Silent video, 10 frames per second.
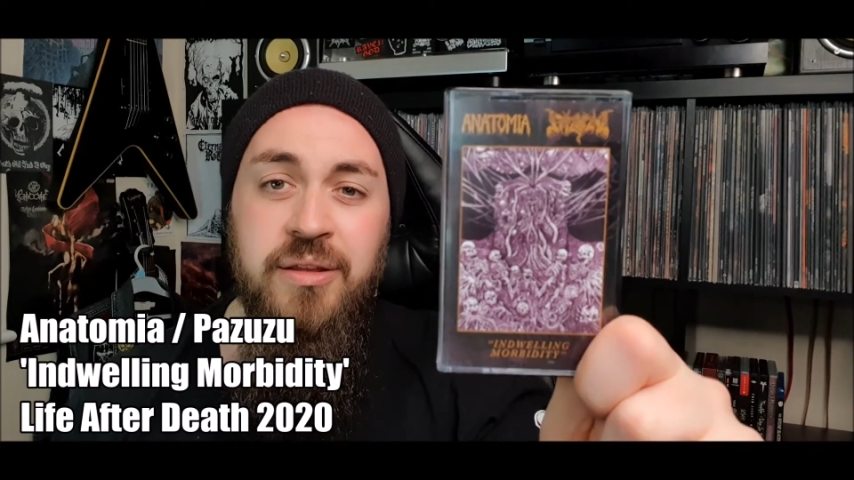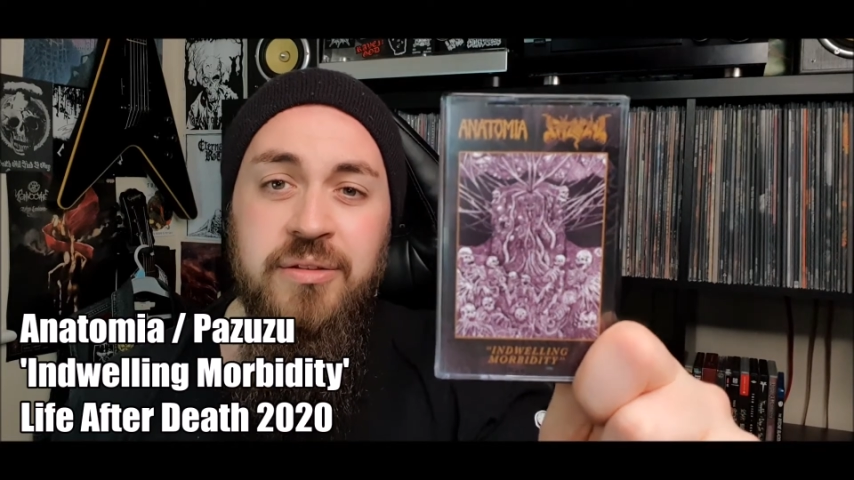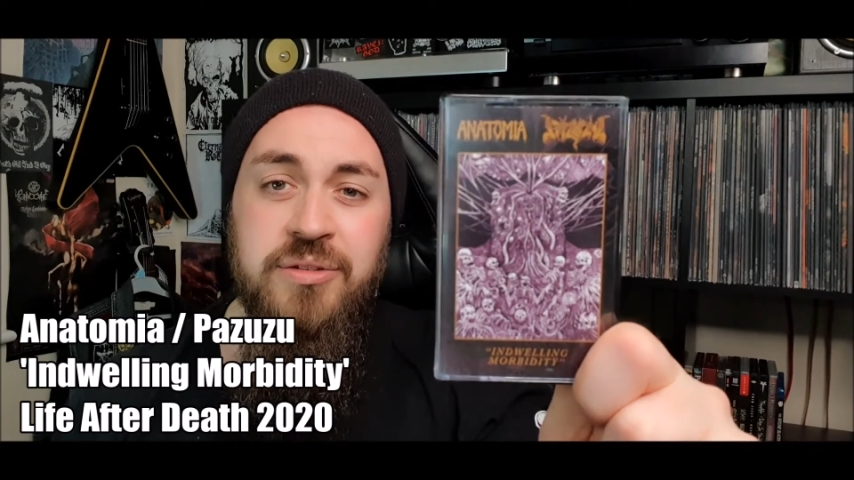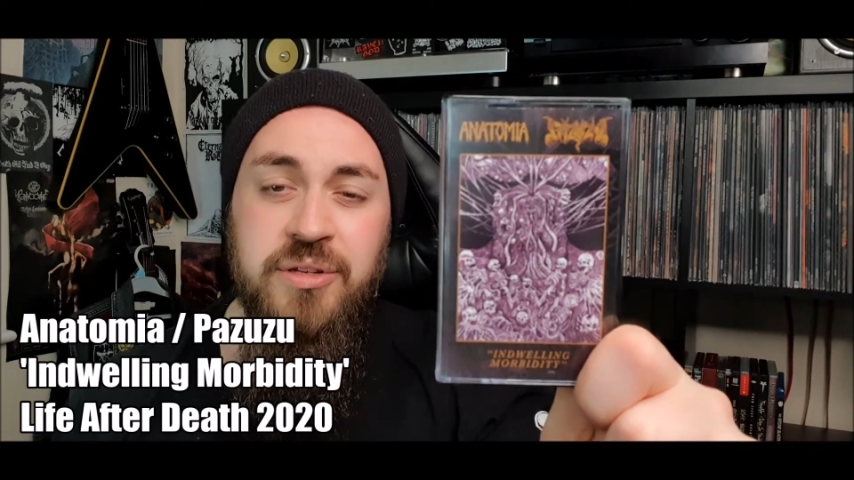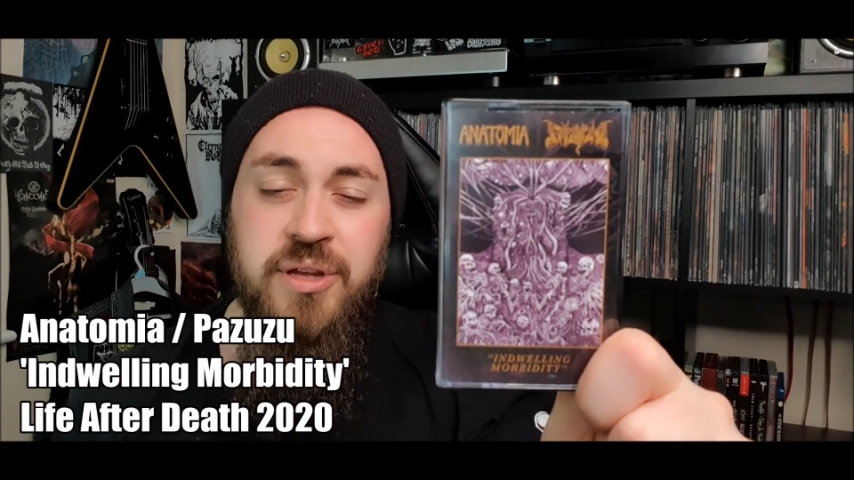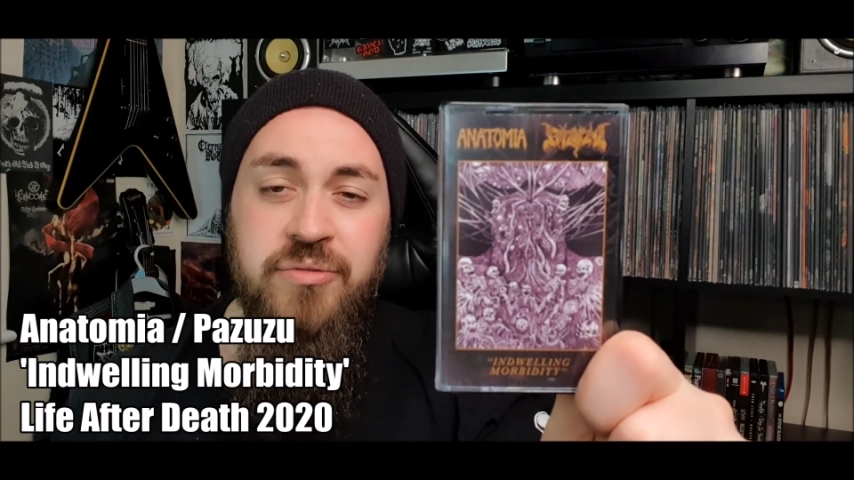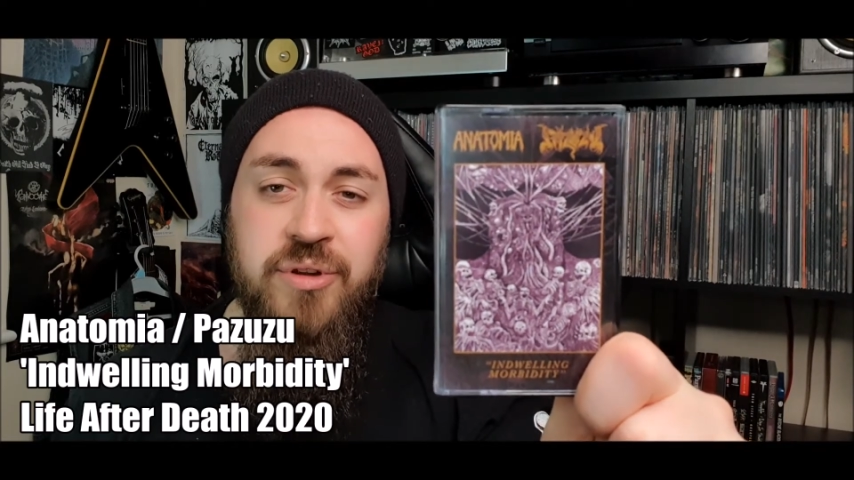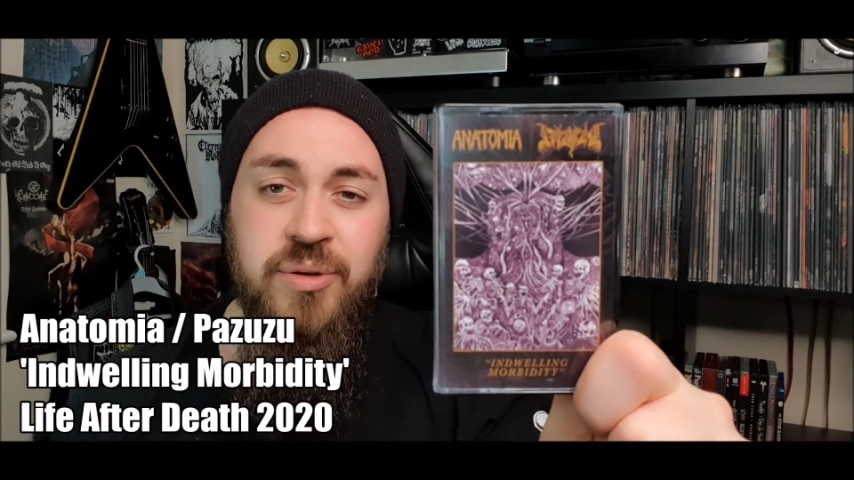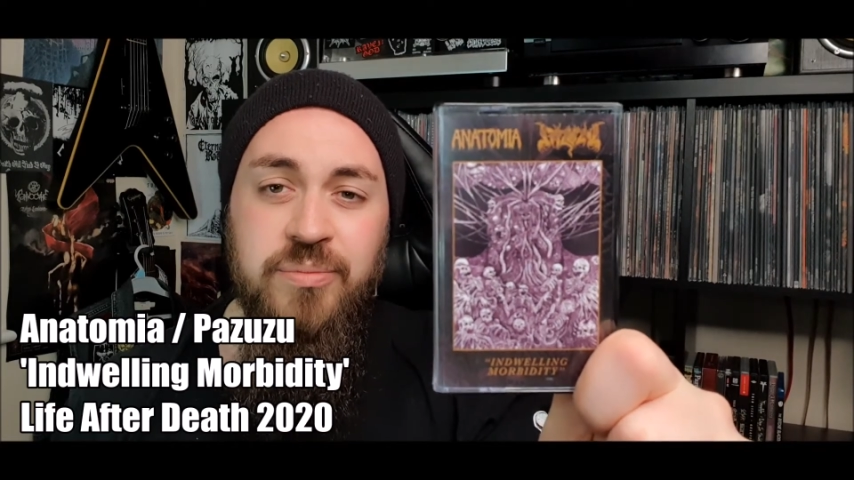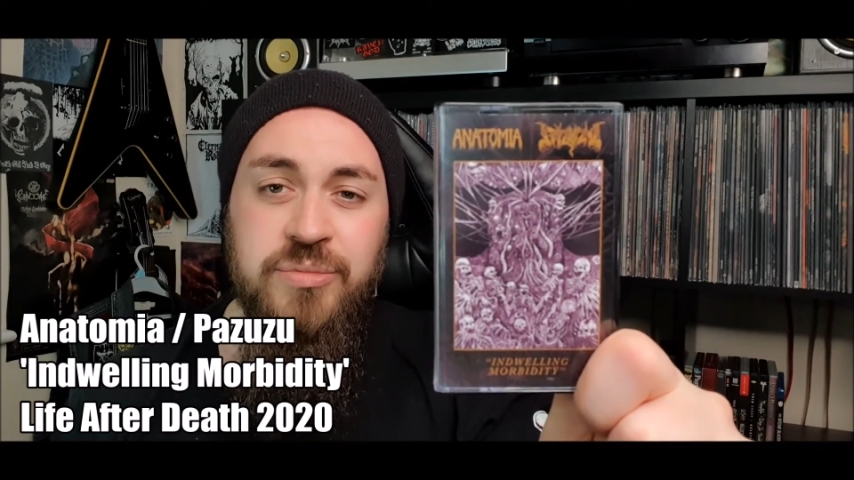to the other
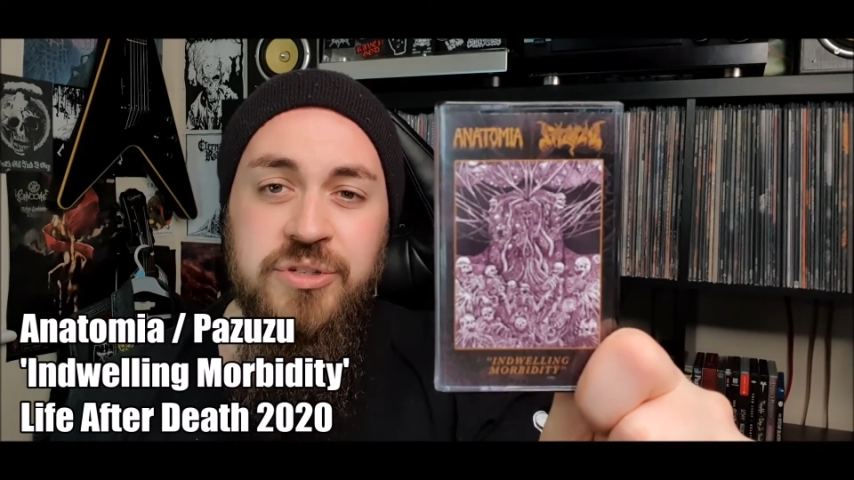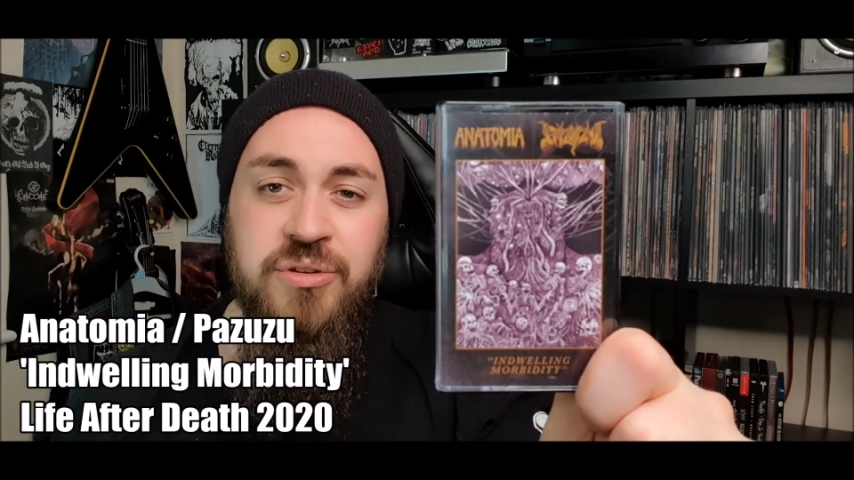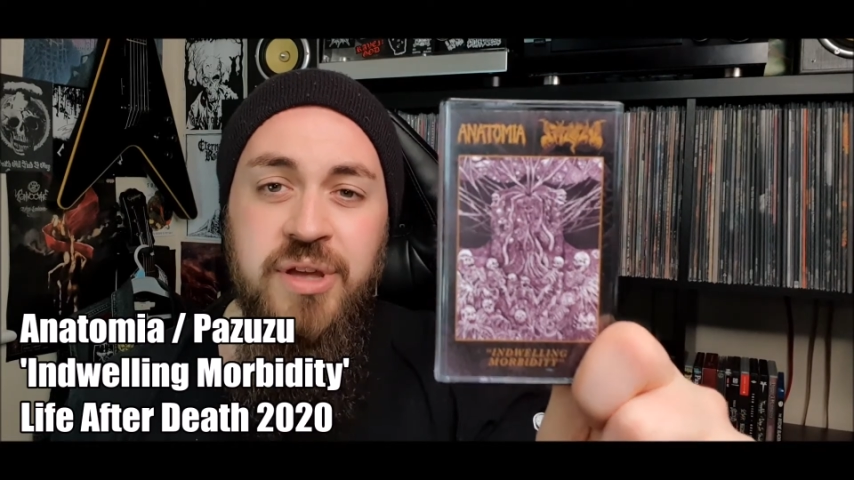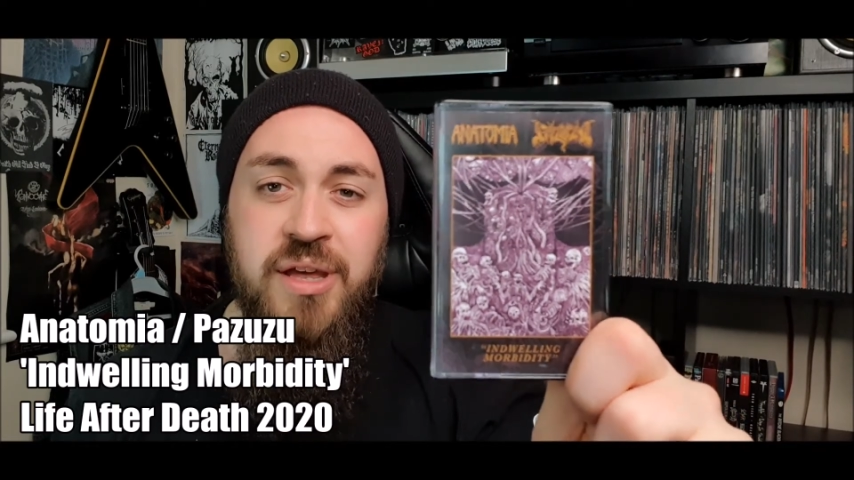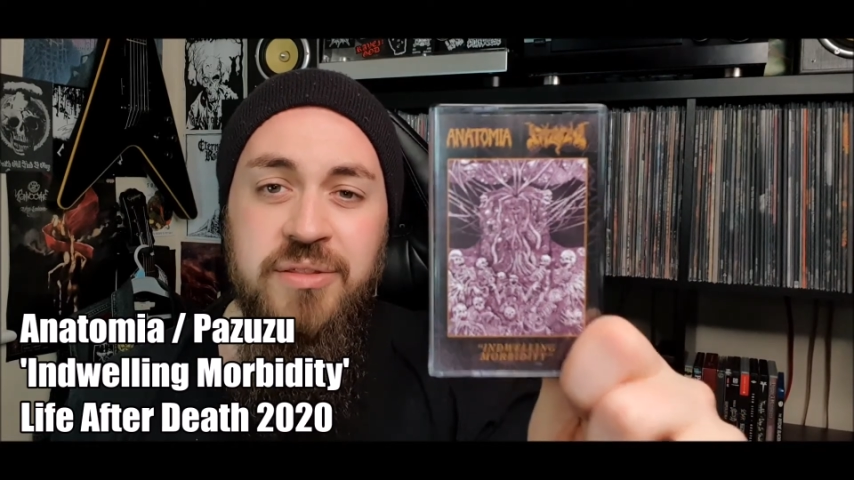album. So yeah,